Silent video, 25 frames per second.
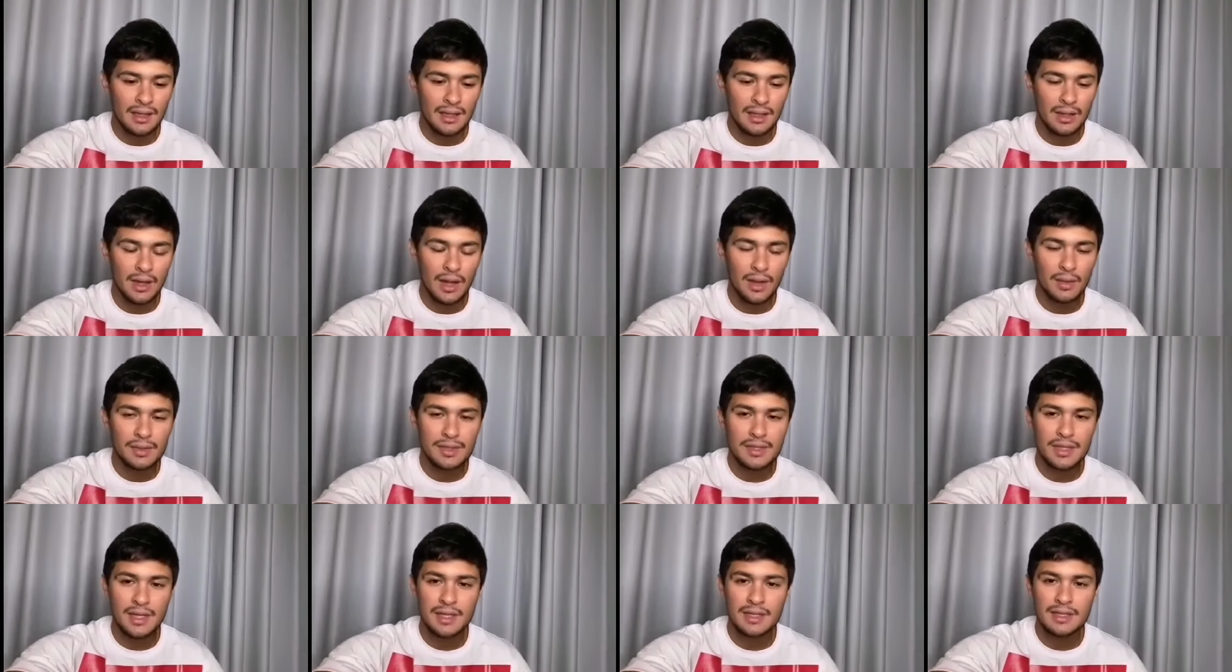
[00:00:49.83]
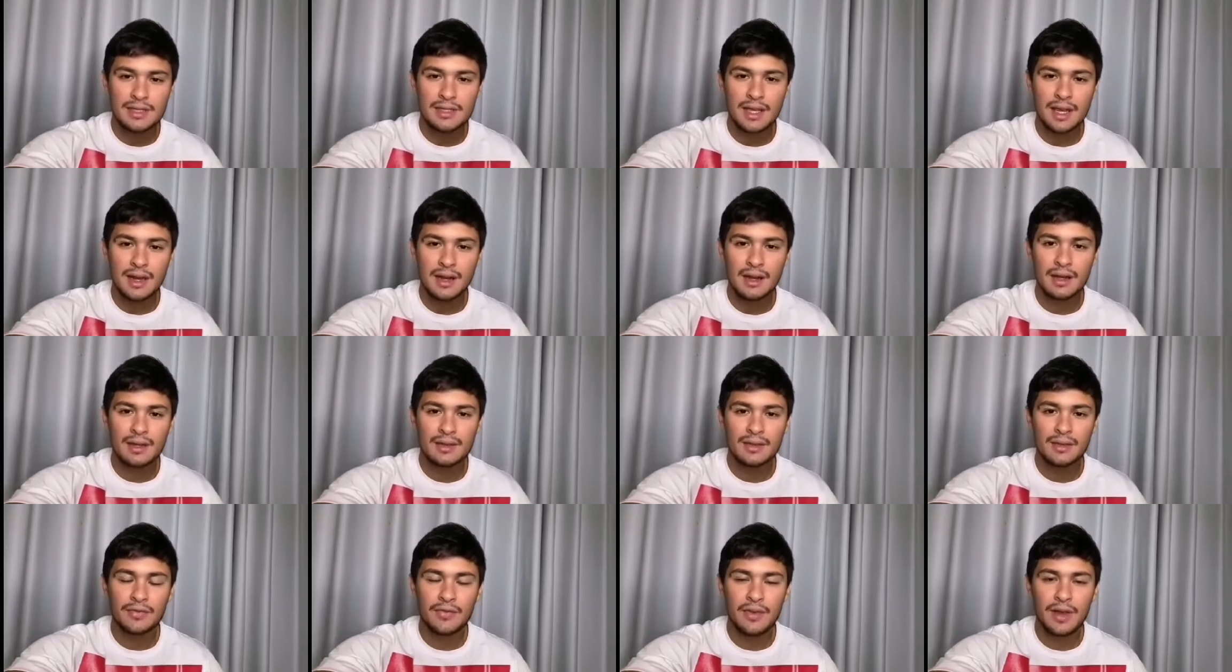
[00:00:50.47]
You know, I was telling
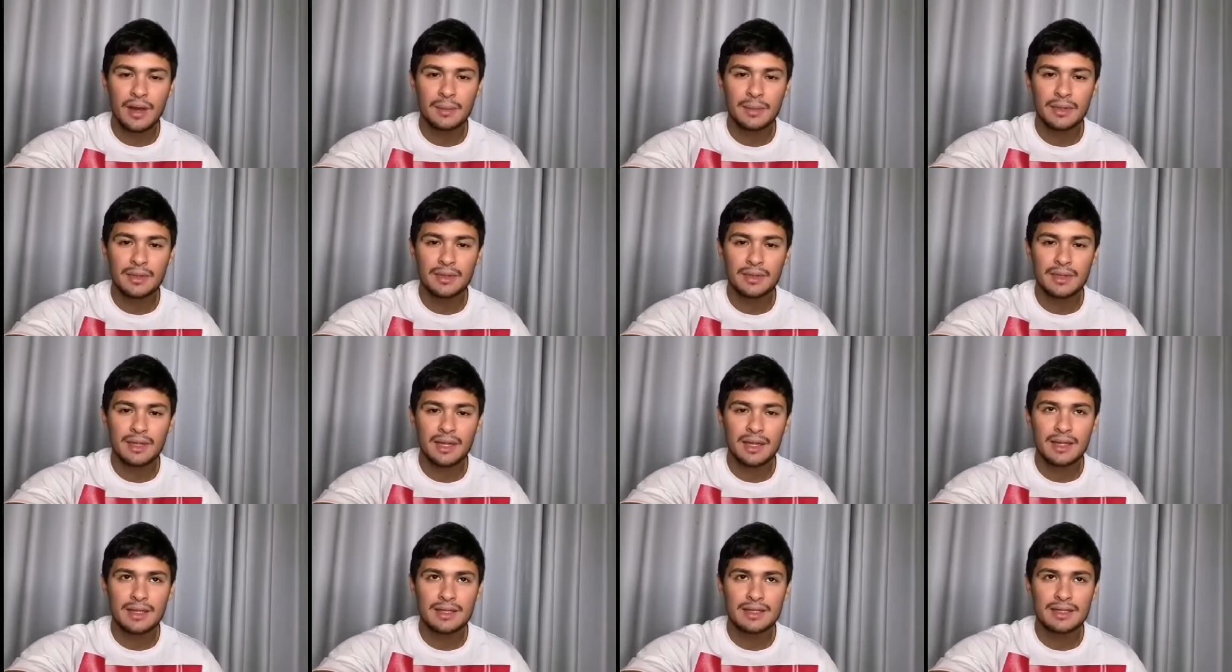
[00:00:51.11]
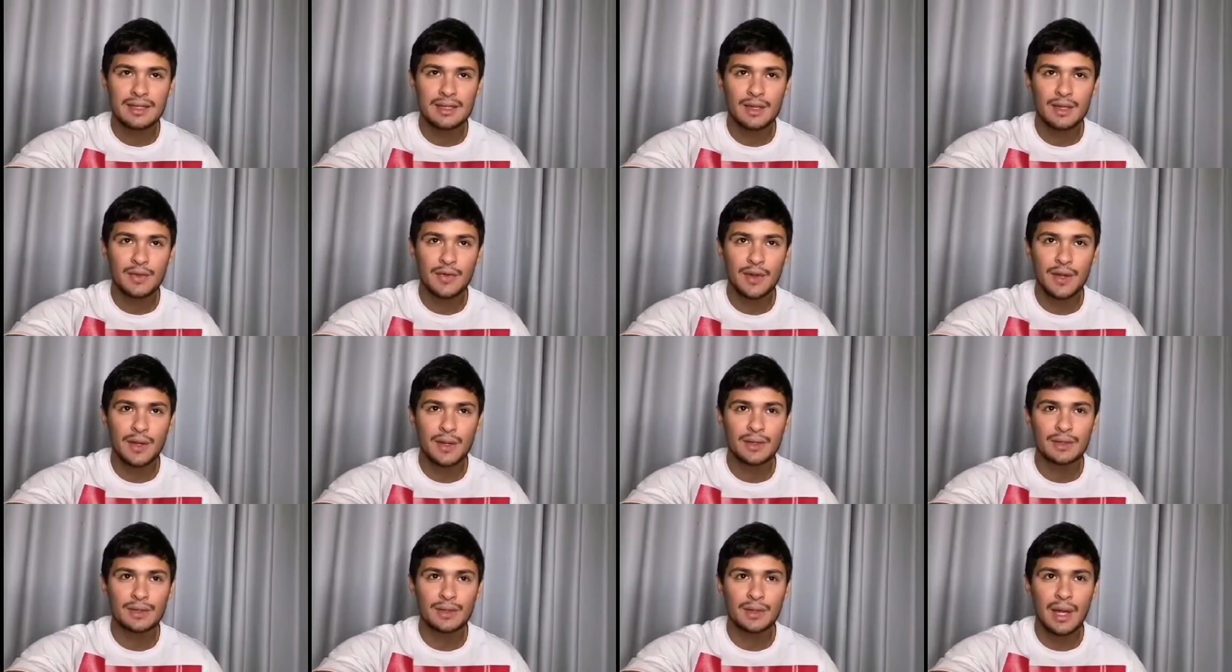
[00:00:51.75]
Sarah and the family today, it's
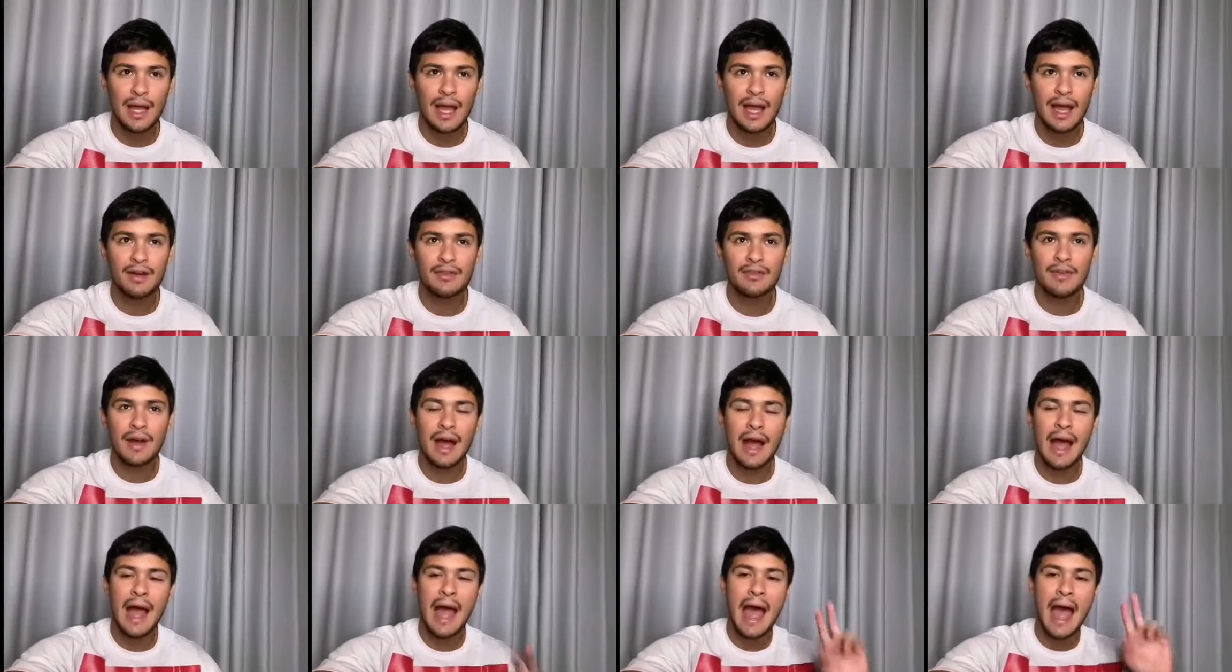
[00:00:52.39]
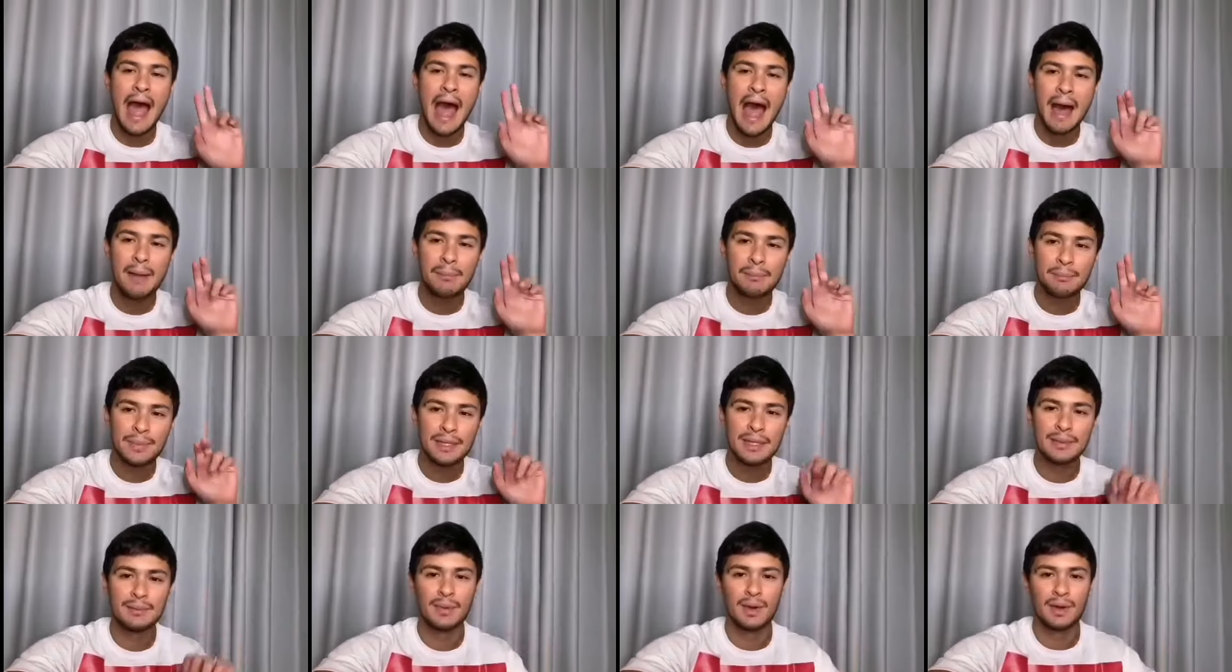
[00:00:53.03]
difficult to have a
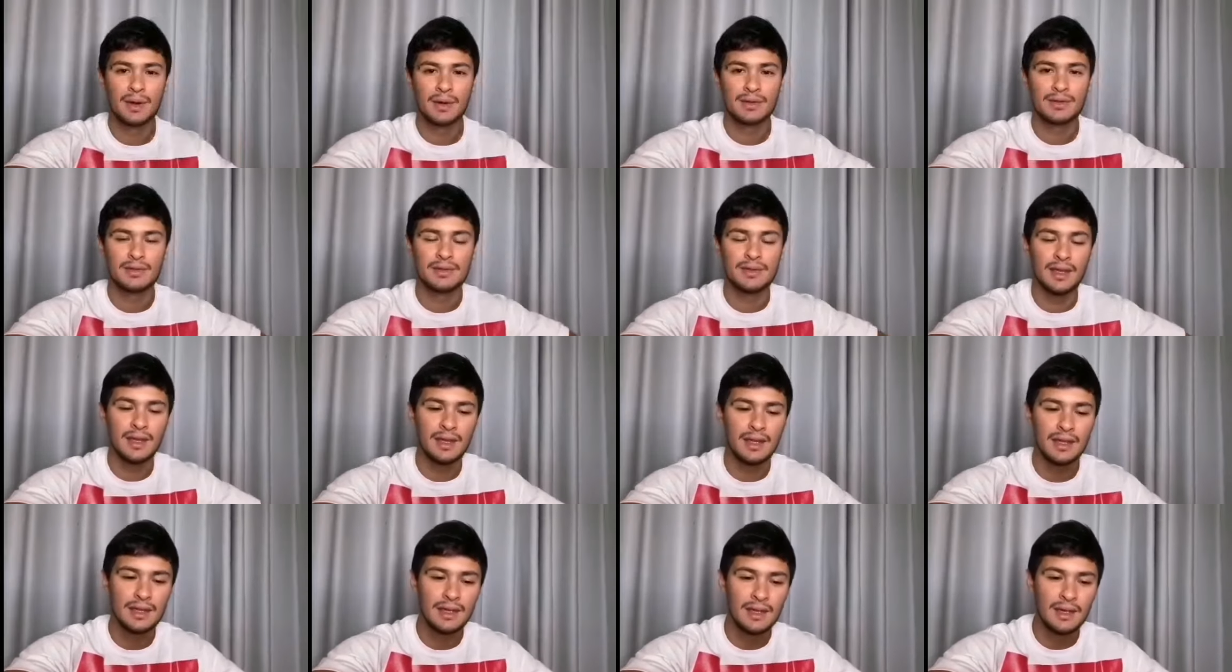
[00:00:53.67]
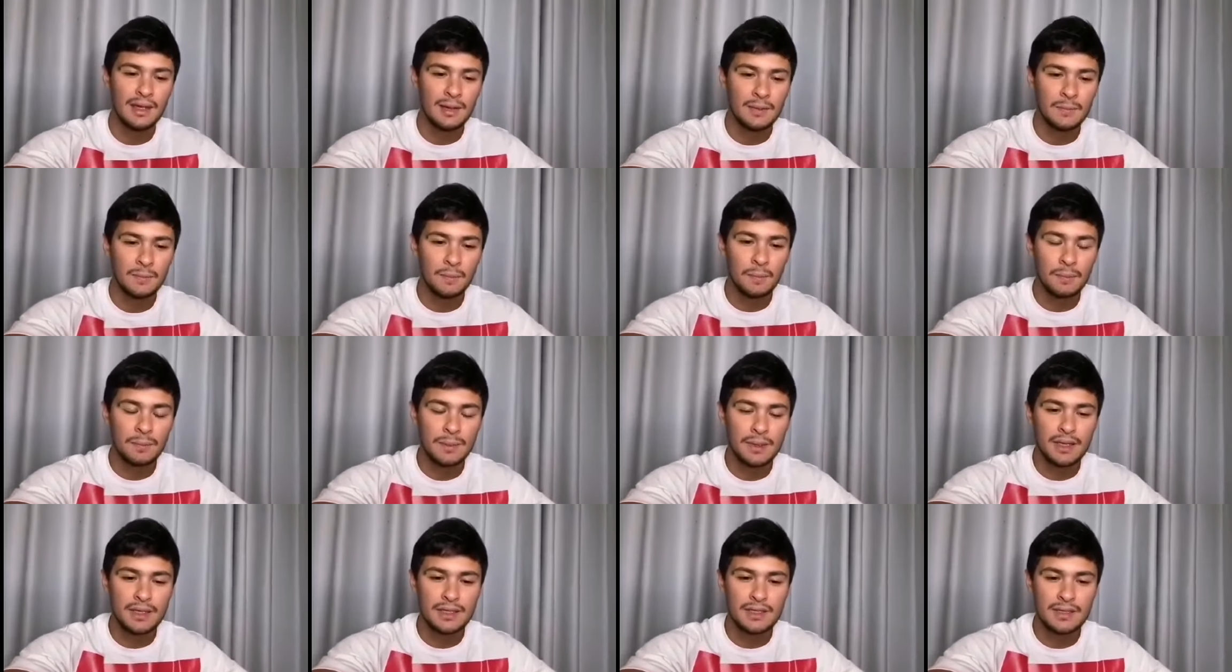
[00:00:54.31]
happy birthday
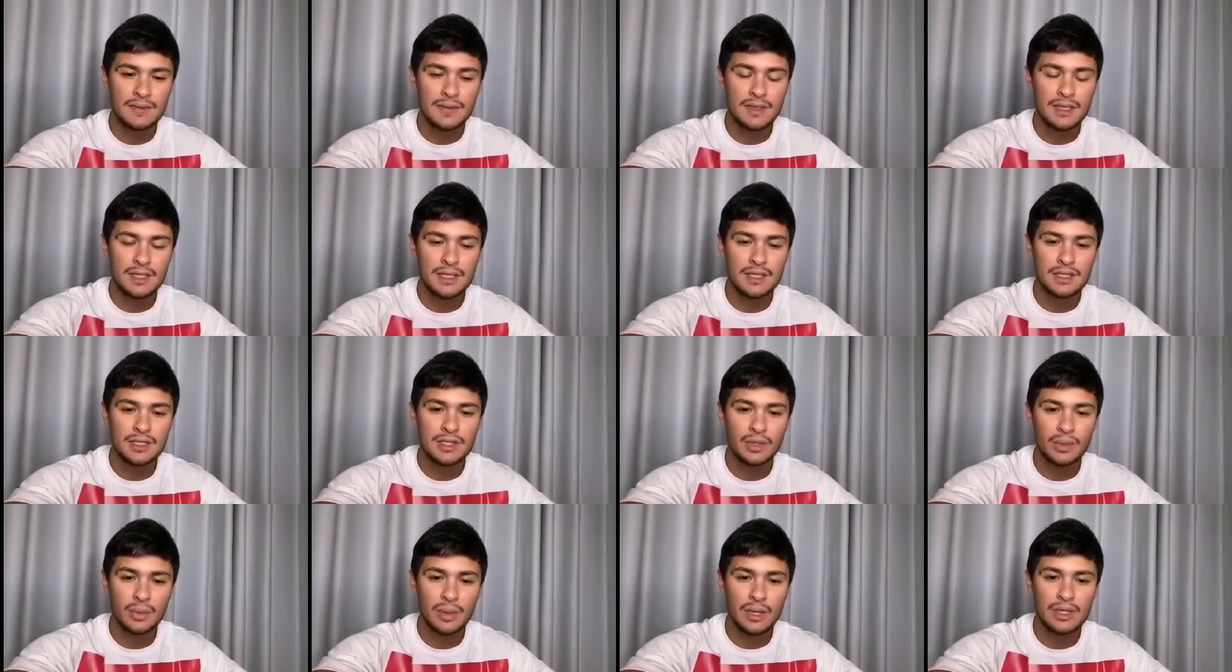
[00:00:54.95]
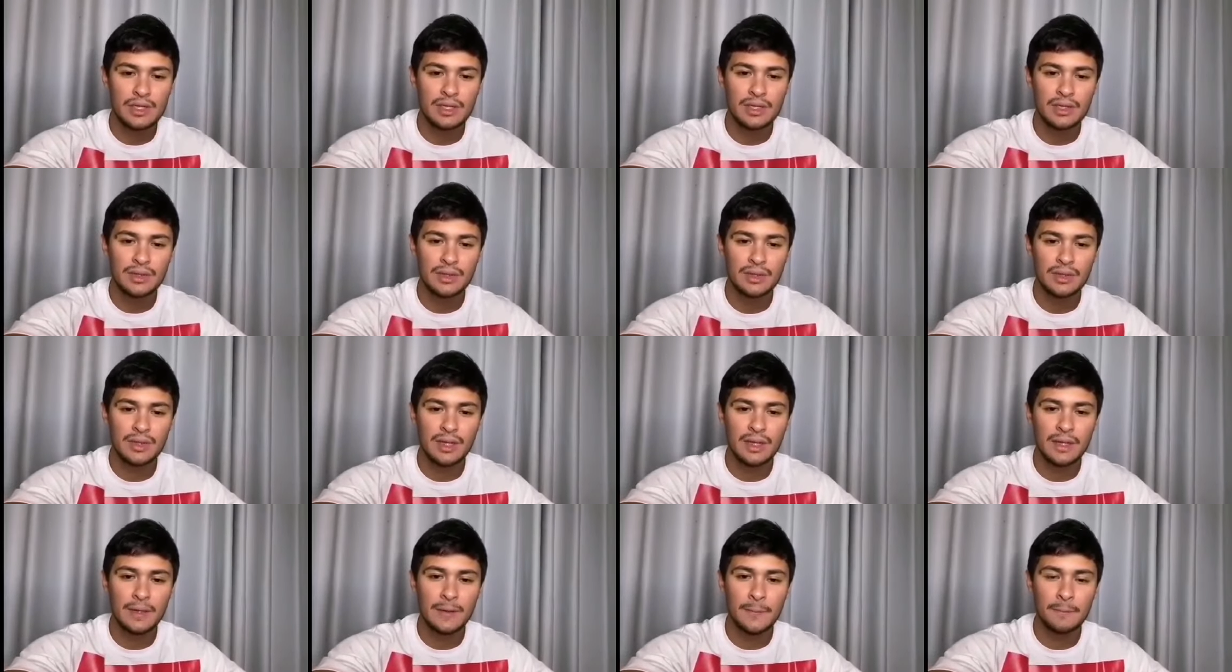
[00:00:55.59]
because of the situation
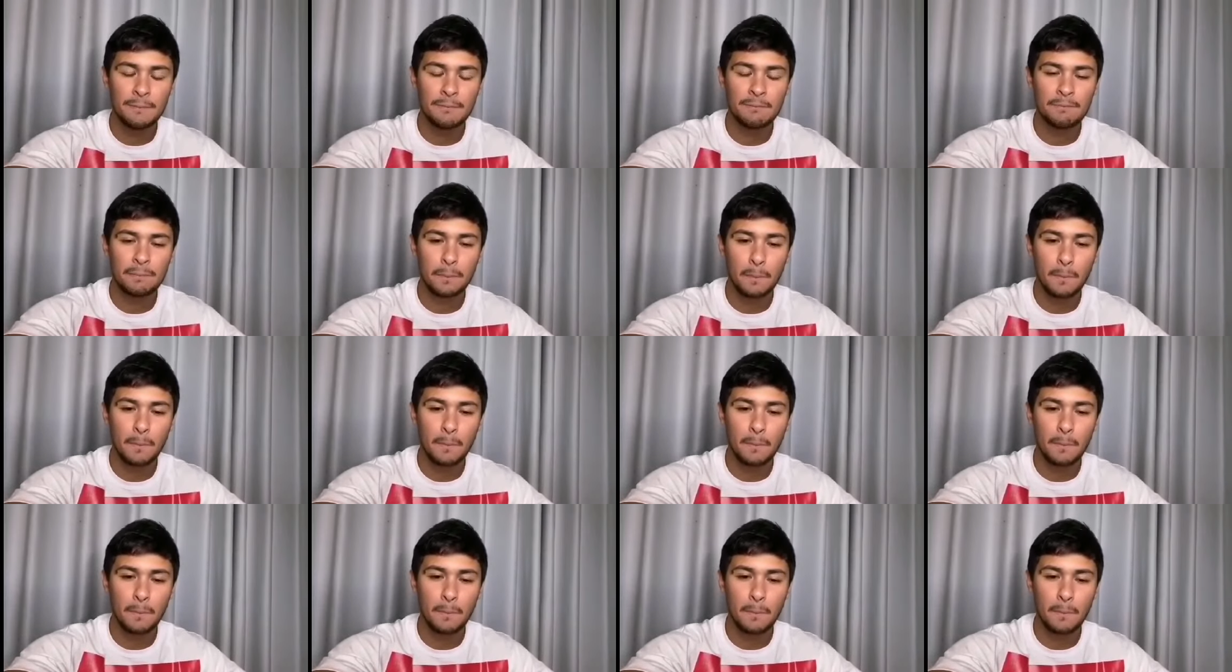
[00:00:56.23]
today.